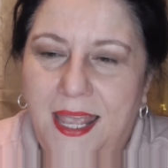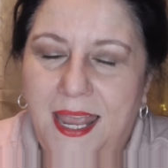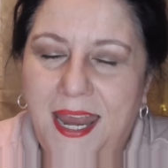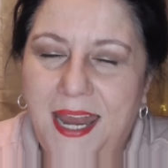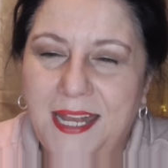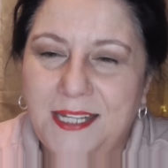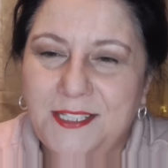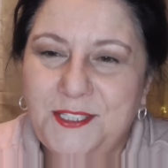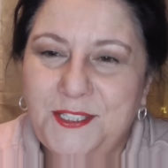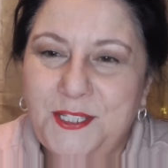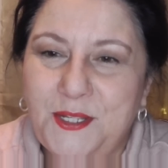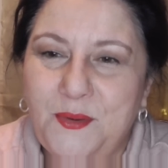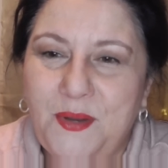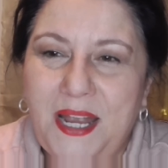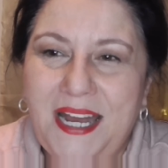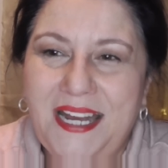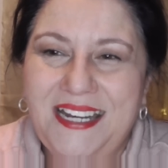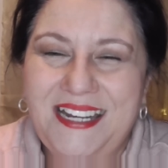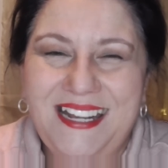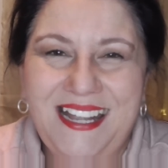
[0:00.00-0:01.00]
And so
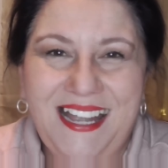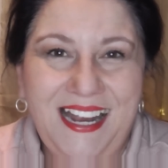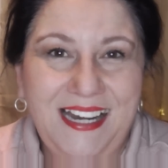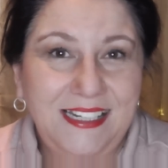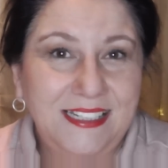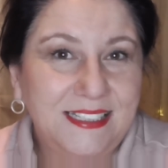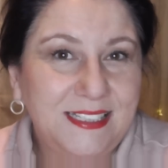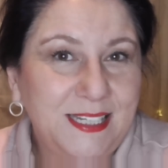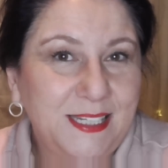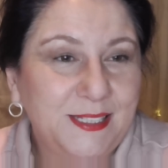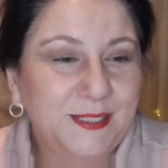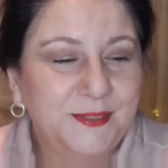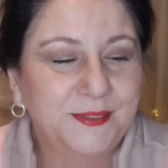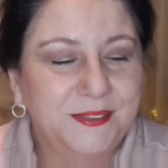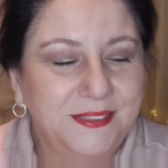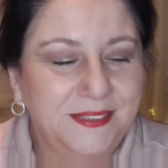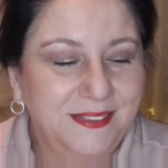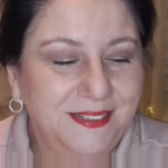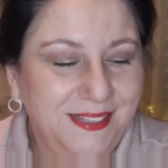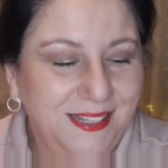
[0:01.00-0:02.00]
I kind of said,
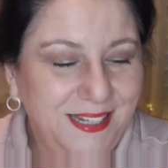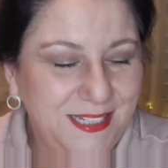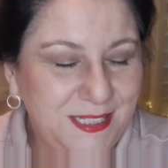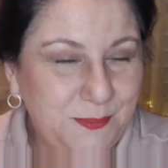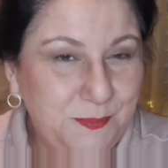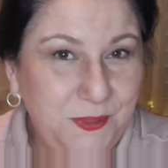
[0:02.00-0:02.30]
let's